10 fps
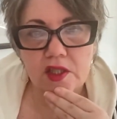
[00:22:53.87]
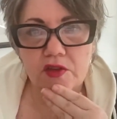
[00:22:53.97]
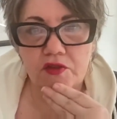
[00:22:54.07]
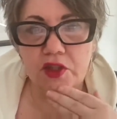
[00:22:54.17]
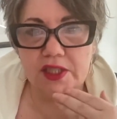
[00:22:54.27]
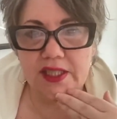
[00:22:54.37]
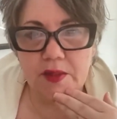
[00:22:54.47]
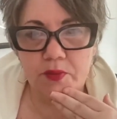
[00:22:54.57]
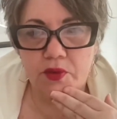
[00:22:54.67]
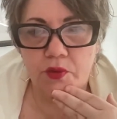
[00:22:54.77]
For
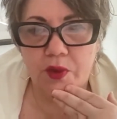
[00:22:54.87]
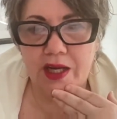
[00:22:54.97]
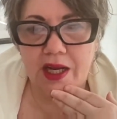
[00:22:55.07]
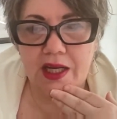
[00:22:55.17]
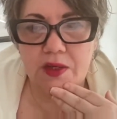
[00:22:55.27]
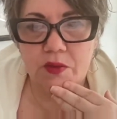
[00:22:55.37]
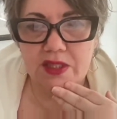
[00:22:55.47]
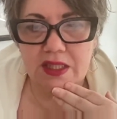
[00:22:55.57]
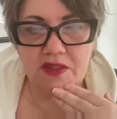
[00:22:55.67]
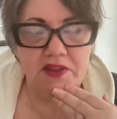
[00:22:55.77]
example, when I
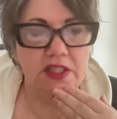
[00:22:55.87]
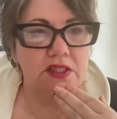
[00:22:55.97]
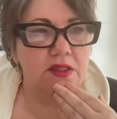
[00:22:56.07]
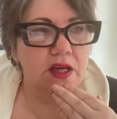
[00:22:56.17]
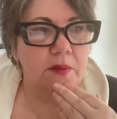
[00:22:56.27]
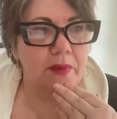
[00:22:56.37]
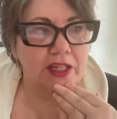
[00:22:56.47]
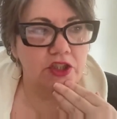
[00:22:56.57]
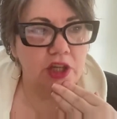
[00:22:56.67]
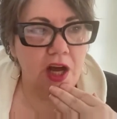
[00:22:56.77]
was leaving my
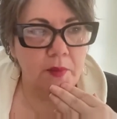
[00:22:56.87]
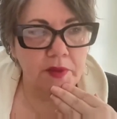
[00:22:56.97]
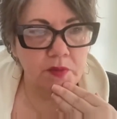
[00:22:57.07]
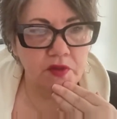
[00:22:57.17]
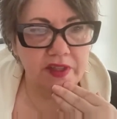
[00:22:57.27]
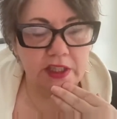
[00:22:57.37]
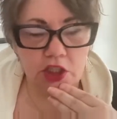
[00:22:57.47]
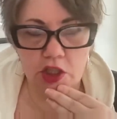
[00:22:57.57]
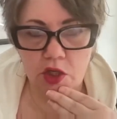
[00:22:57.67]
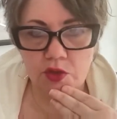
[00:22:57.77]
job and moving
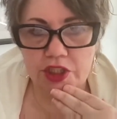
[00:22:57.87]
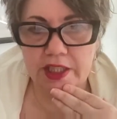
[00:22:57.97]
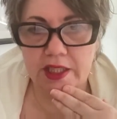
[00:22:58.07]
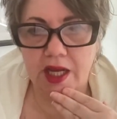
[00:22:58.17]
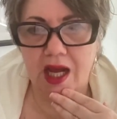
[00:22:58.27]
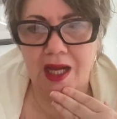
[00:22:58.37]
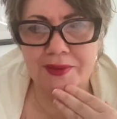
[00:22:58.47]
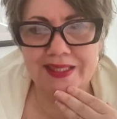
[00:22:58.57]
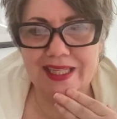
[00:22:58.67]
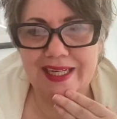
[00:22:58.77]
into coaching, I
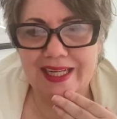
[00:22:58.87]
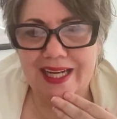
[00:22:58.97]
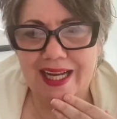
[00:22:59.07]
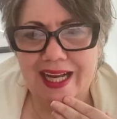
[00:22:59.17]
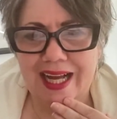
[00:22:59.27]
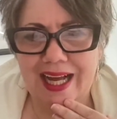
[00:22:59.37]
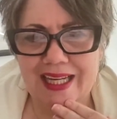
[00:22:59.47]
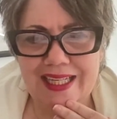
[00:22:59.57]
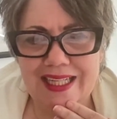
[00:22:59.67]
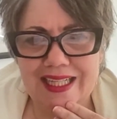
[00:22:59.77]
was like,
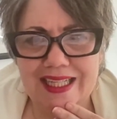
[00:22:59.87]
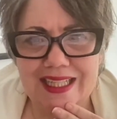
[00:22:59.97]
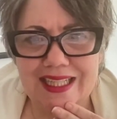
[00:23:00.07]
I need a